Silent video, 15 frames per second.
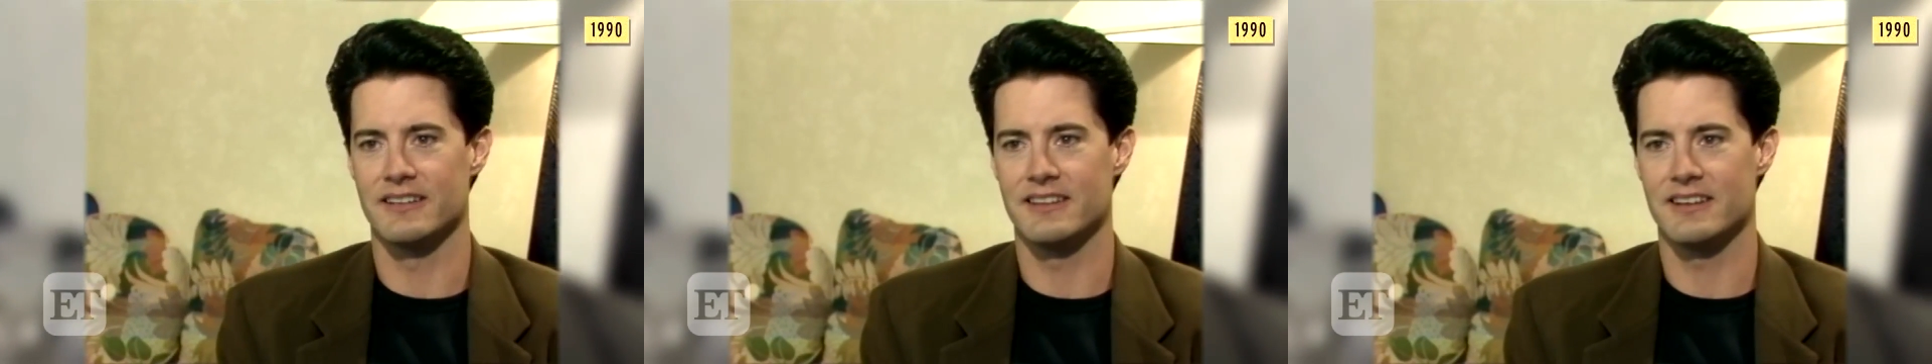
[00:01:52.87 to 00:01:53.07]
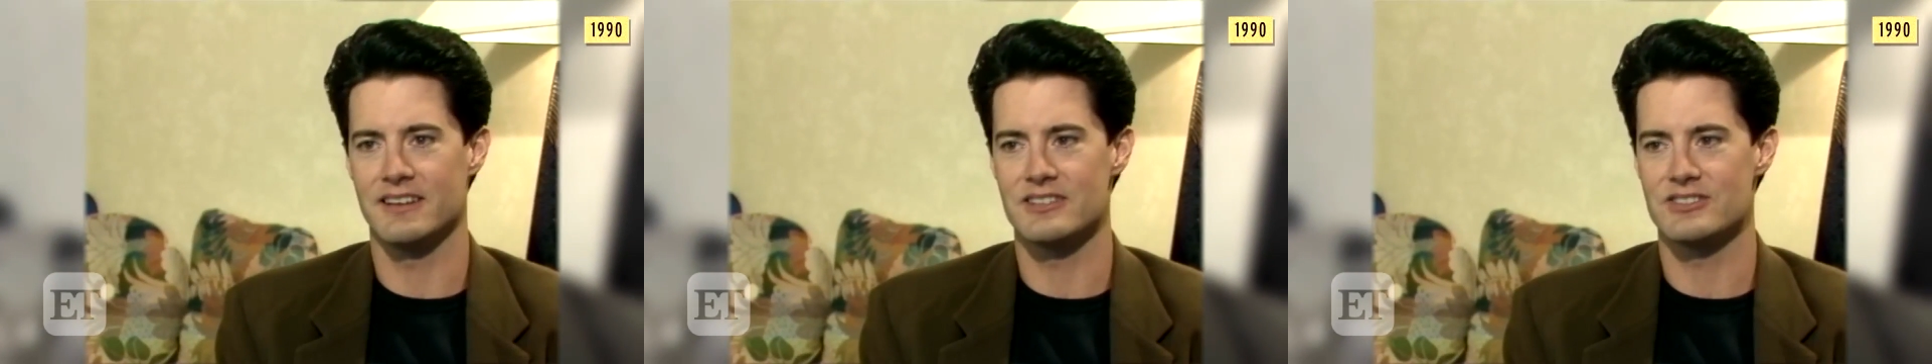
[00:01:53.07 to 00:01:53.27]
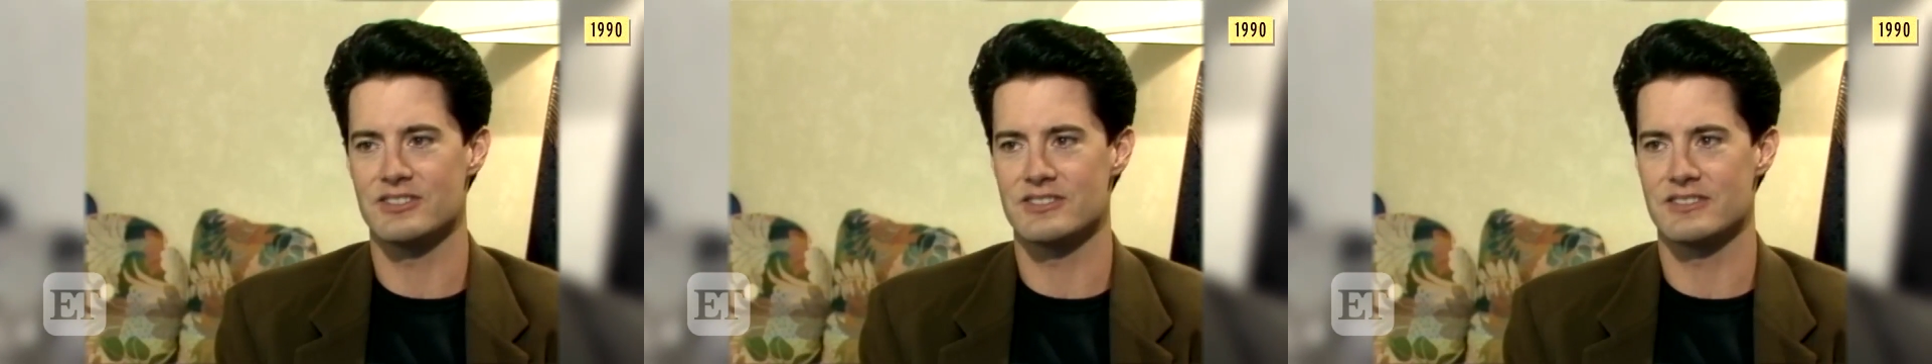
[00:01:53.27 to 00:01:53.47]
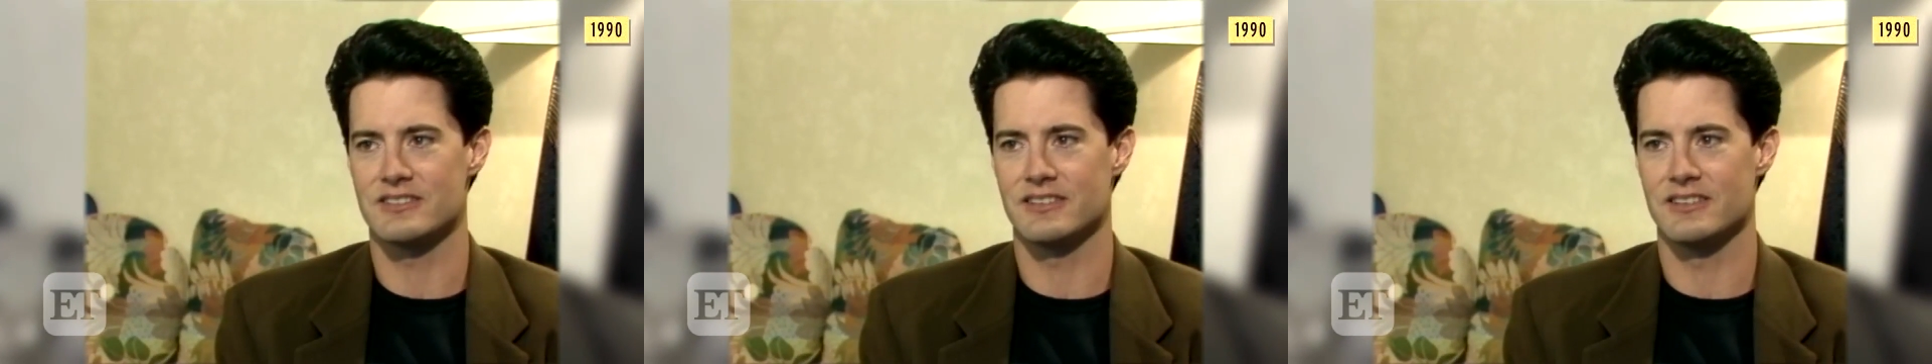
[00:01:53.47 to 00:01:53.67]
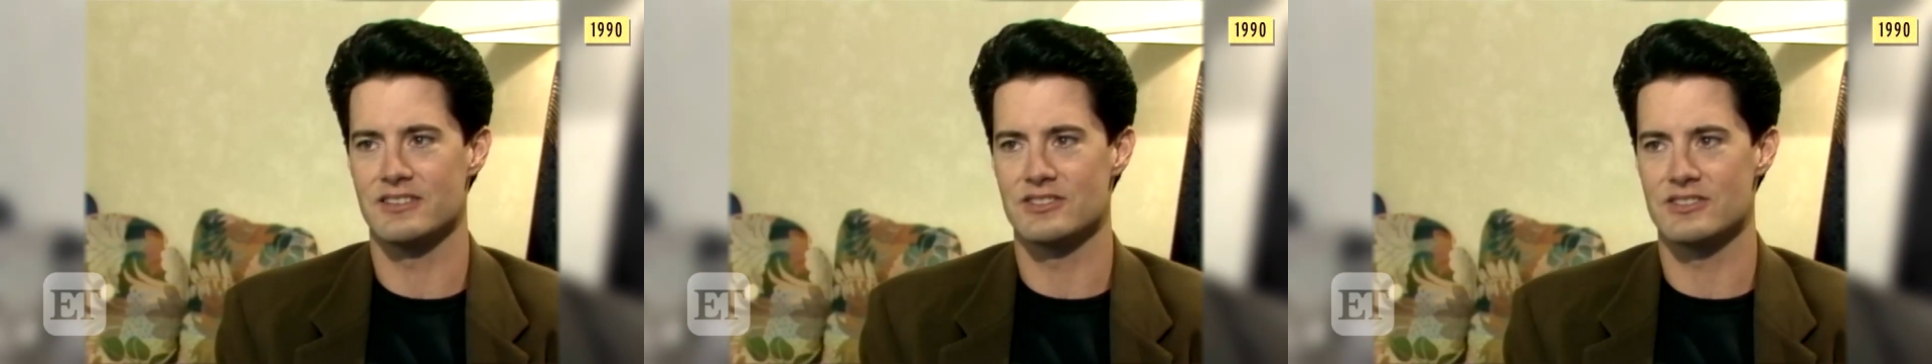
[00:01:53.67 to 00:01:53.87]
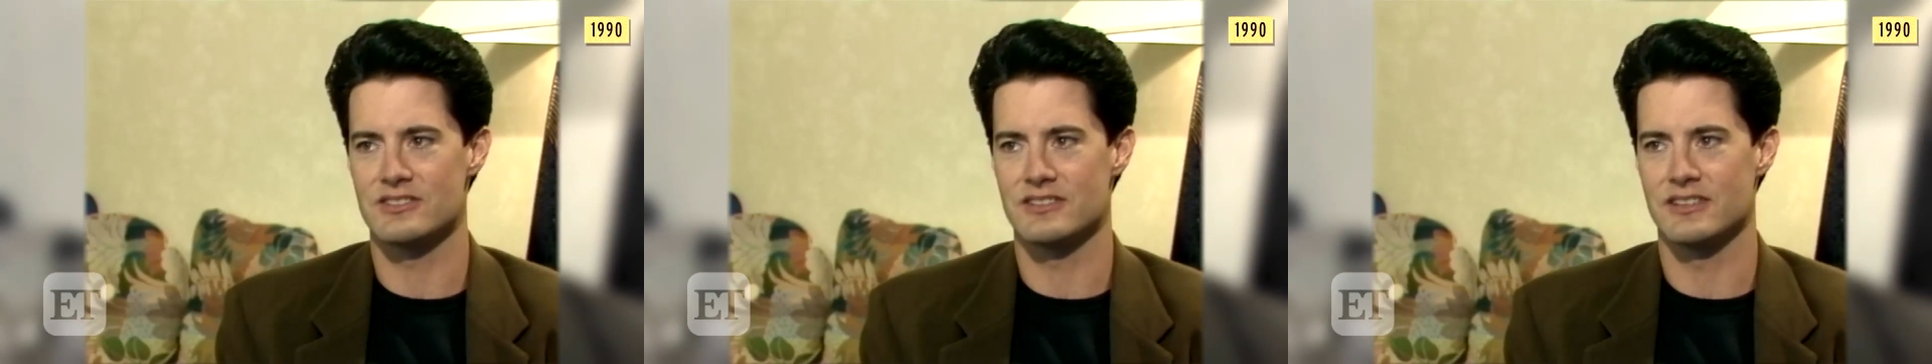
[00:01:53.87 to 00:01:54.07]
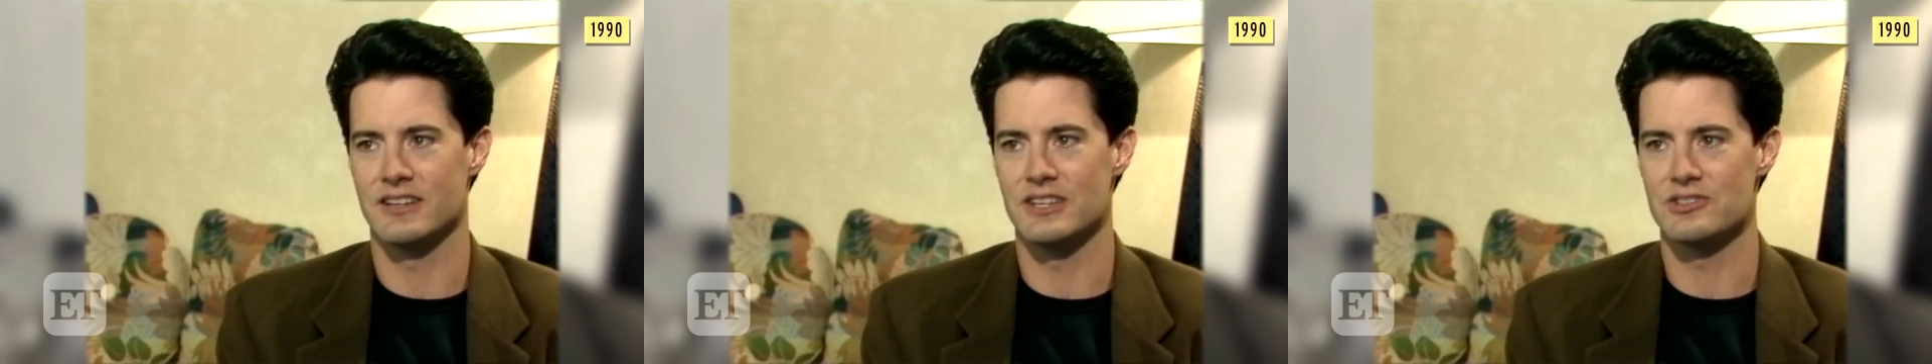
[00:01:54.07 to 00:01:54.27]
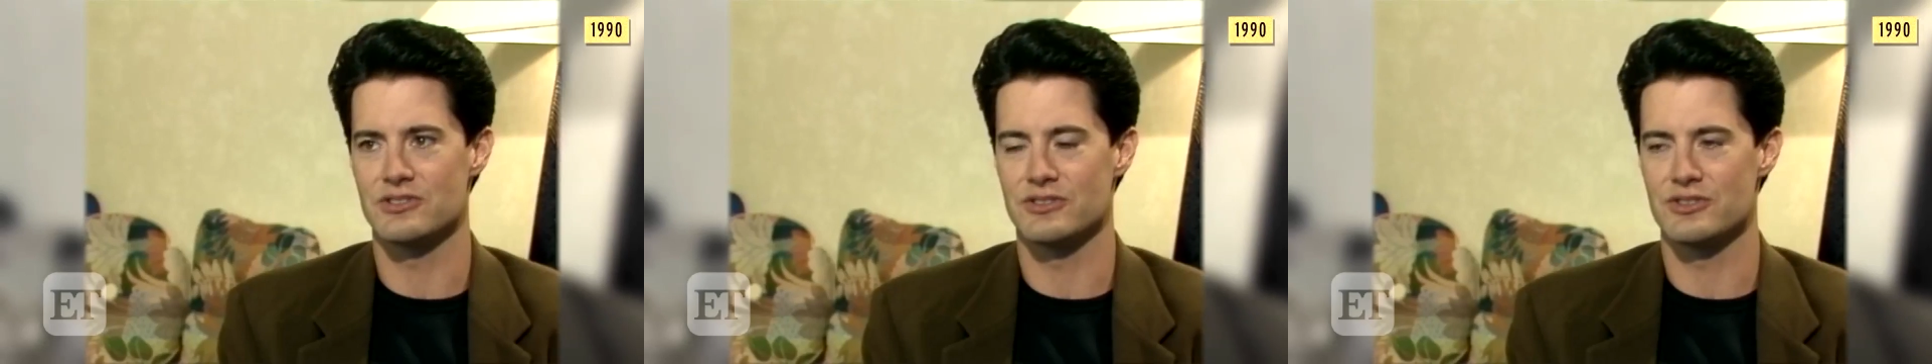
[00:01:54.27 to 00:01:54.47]
I think it's just, it's just the
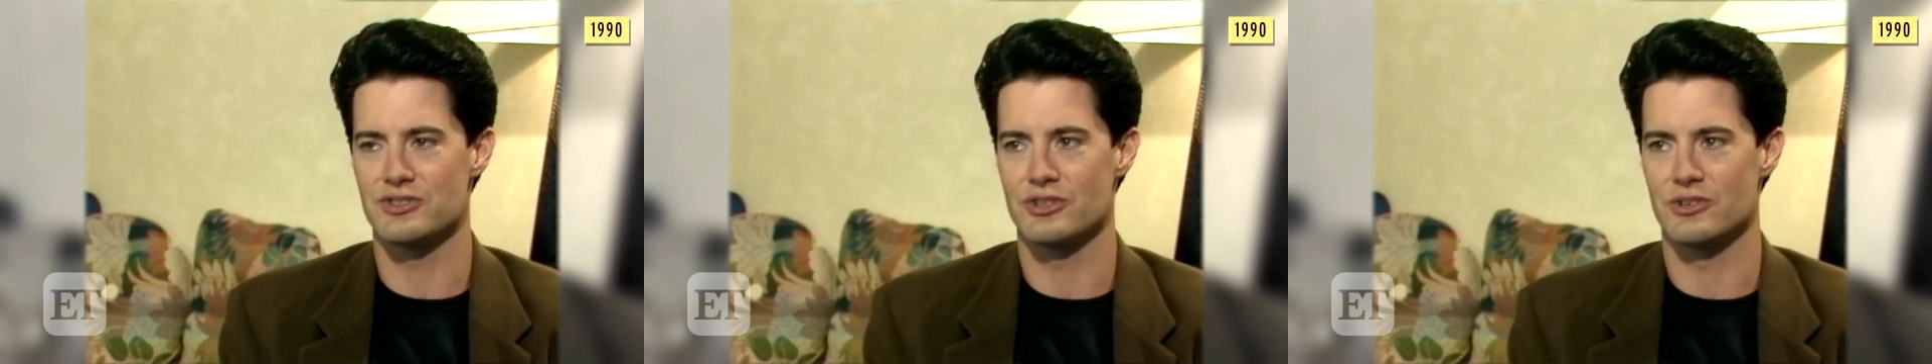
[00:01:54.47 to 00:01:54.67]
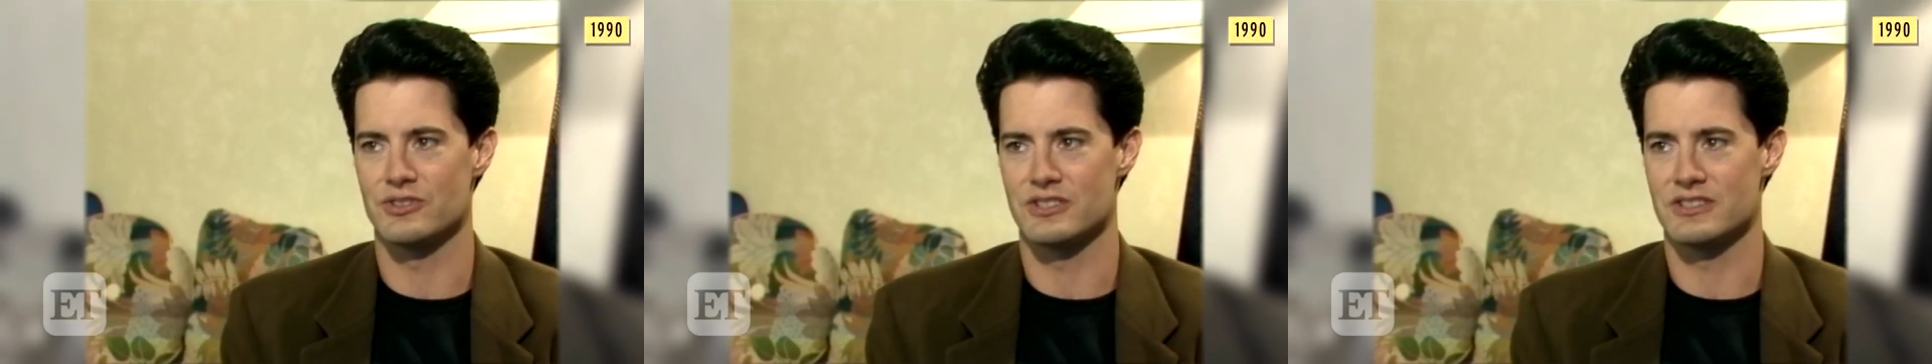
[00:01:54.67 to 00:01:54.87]
nature of the show.